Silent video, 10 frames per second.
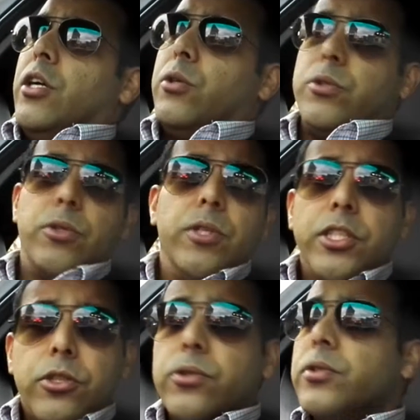who's
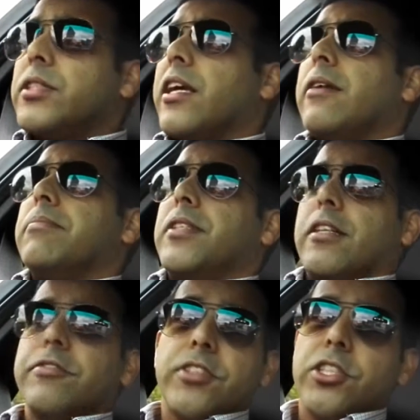going through same
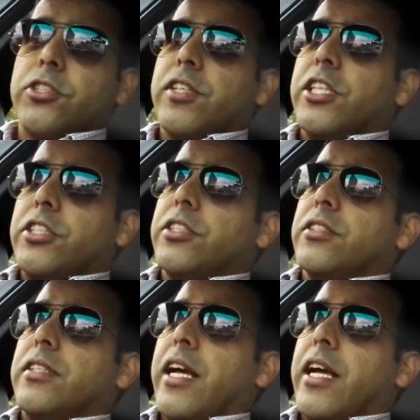tough situations